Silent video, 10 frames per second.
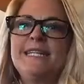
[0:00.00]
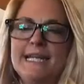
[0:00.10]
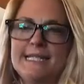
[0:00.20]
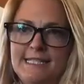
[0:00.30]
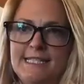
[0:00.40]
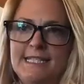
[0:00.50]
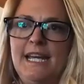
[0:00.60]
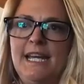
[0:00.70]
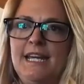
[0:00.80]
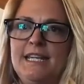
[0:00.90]
Yes.
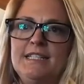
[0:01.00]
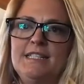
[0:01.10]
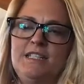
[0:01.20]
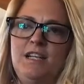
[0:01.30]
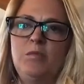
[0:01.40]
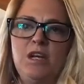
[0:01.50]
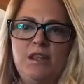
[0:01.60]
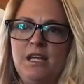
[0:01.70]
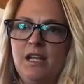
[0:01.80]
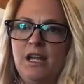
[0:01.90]
And I mean,
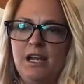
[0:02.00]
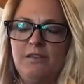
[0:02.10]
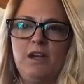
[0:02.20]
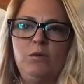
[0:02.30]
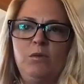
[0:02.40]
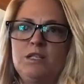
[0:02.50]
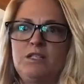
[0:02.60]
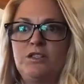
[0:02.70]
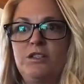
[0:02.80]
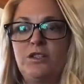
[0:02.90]
I think a lot of that
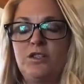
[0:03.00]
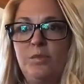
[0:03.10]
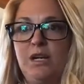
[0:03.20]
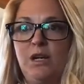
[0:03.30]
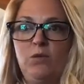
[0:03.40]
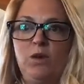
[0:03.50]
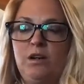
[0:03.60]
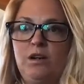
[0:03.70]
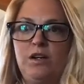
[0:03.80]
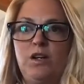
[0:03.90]
was just determining what
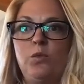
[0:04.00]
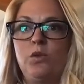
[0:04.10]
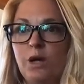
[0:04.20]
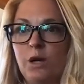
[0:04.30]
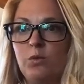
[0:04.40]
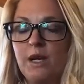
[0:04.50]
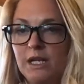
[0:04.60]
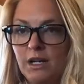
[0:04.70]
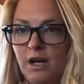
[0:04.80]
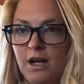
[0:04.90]
are, what are our
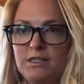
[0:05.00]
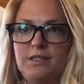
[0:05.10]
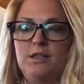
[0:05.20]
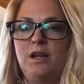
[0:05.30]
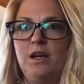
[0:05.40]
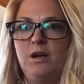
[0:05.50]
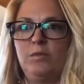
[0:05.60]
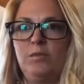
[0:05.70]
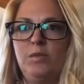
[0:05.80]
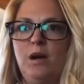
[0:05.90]
running costs?
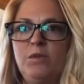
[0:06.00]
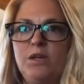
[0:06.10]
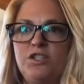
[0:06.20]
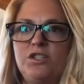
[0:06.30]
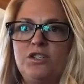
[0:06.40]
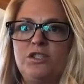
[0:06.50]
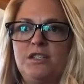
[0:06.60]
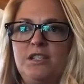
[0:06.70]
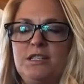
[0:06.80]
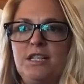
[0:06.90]
How much
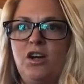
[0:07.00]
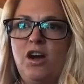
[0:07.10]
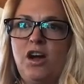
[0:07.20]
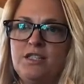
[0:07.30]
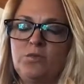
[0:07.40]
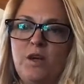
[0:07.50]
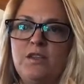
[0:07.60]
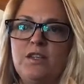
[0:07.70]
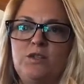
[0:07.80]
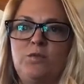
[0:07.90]
does it cost to
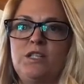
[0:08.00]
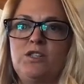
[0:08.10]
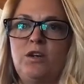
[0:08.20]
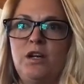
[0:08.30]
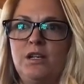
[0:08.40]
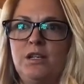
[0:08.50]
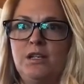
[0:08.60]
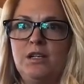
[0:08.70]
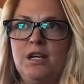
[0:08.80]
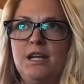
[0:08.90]
run this restaurant
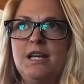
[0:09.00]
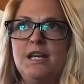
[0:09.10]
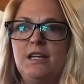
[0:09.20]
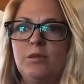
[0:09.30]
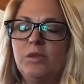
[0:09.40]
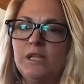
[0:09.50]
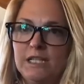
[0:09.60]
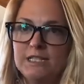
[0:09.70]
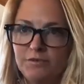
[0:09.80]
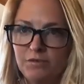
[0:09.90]
in a
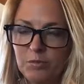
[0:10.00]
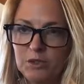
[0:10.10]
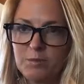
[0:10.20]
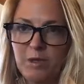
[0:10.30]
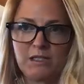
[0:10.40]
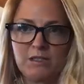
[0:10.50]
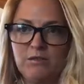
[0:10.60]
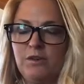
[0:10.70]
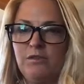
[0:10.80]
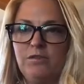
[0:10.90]
completely different perspective
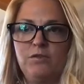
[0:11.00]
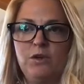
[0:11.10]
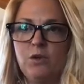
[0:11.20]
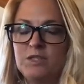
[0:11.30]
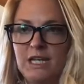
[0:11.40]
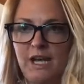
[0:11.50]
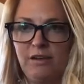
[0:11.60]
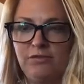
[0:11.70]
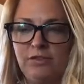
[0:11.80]
of no staff,